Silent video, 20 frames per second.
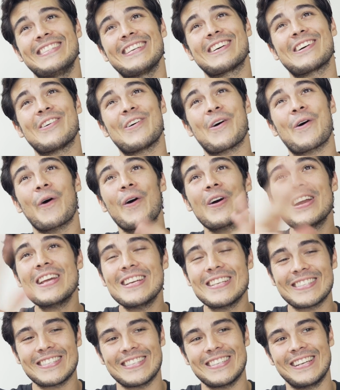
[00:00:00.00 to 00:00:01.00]
the
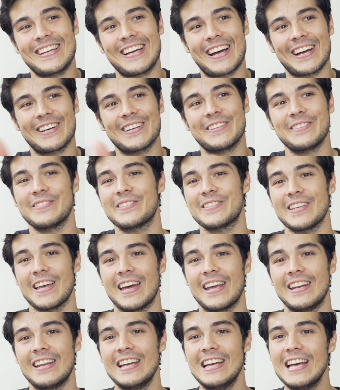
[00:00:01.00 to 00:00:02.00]
corniest thing I could have
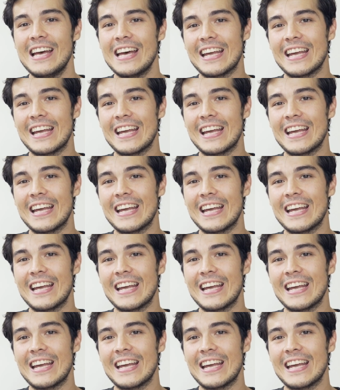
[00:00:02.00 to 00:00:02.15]
said,